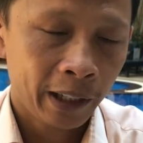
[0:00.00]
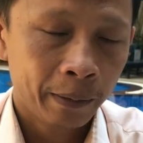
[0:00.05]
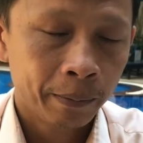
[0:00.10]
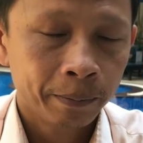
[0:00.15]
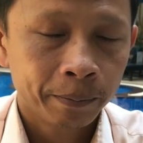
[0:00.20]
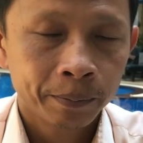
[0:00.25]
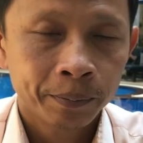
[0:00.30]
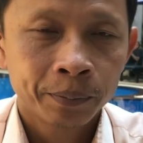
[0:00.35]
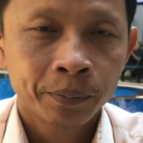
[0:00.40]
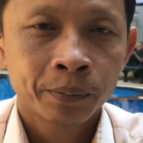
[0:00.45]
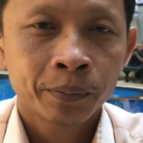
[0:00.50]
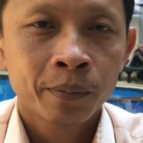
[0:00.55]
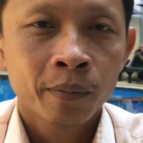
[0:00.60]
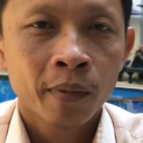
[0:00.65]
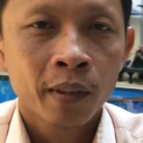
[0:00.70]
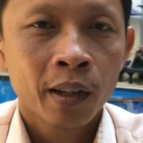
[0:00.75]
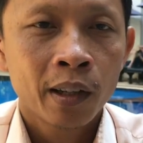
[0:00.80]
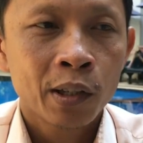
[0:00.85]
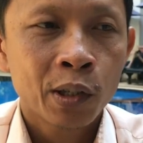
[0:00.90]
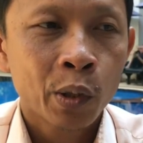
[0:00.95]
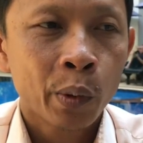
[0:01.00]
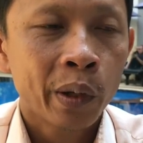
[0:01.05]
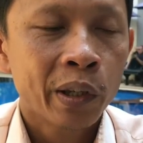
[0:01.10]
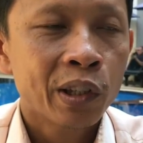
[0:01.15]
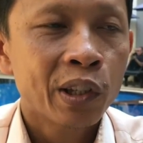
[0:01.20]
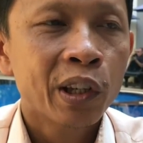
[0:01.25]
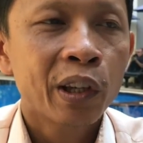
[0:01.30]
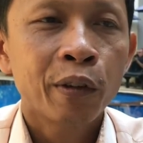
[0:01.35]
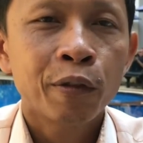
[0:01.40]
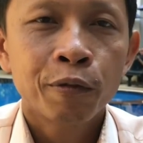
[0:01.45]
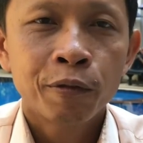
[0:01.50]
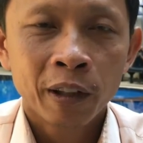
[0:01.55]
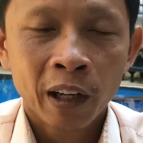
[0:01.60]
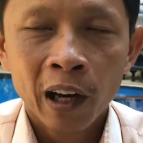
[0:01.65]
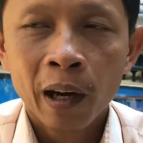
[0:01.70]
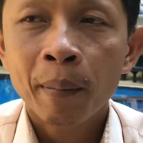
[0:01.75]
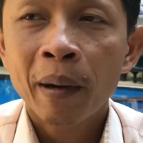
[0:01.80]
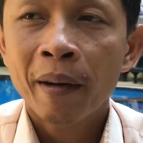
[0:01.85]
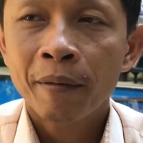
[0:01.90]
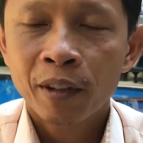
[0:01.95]
Right. So it's
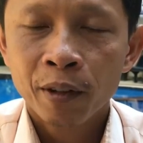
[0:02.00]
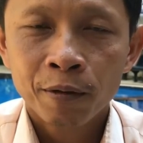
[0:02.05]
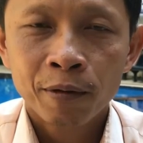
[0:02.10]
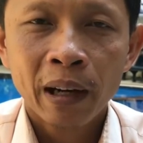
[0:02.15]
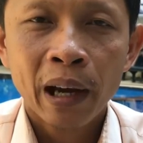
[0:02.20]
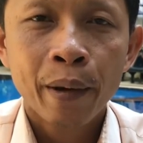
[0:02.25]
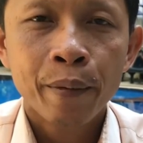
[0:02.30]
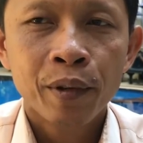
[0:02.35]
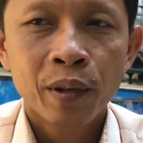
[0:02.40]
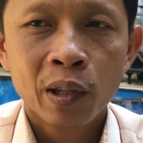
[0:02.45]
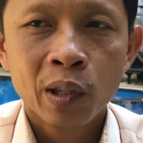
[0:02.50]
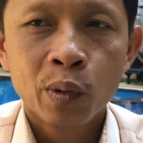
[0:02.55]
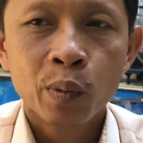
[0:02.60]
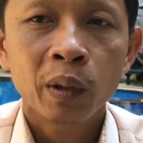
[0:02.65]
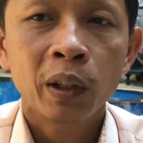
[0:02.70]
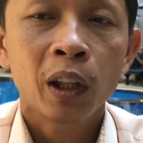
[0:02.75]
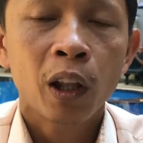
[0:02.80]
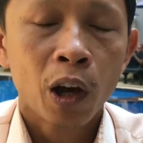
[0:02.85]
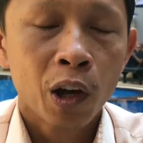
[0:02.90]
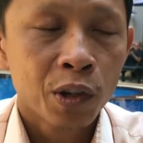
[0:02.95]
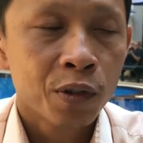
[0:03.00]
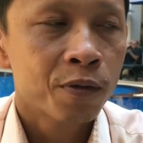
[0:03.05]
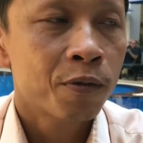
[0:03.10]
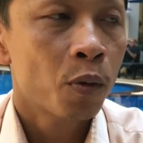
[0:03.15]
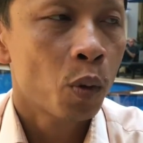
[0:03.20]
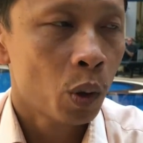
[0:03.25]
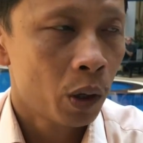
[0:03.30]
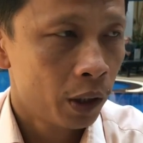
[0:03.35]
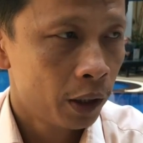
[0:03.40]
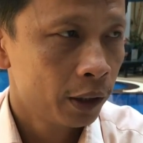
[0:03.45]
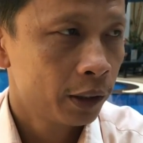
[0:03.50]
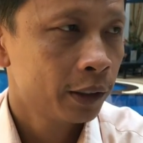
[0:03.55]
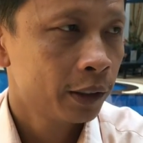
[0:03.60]
confirmed after five years we lost four.